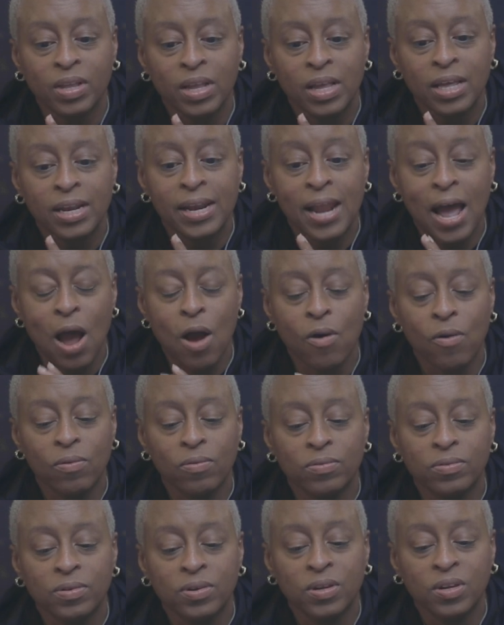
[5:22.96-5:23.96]
Now,
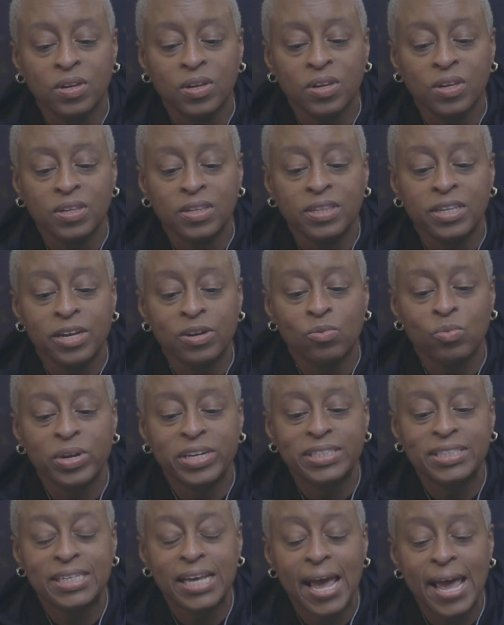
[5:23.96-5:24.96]
then
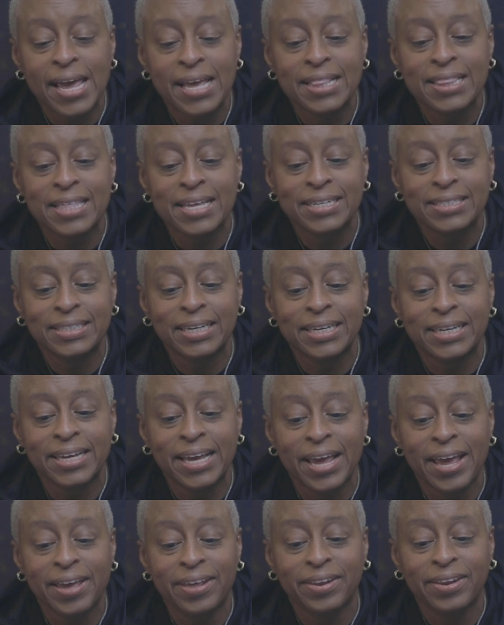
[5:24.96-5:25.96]
we take this
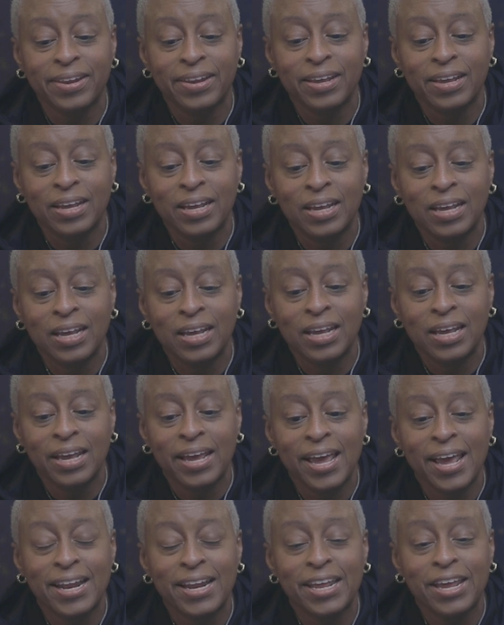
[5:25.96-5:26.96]
again
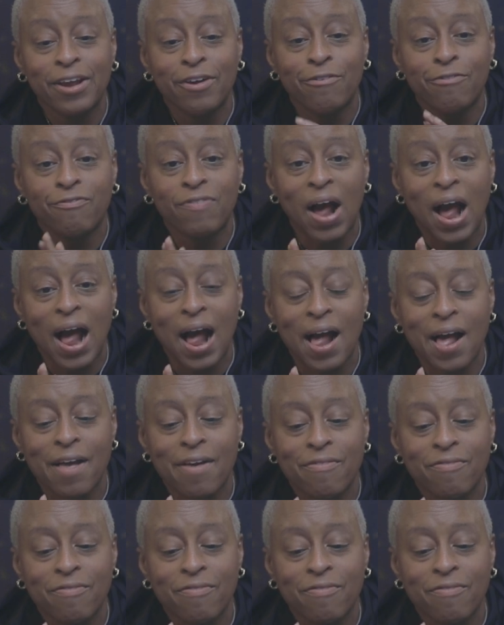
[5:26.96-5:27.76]
in year 5.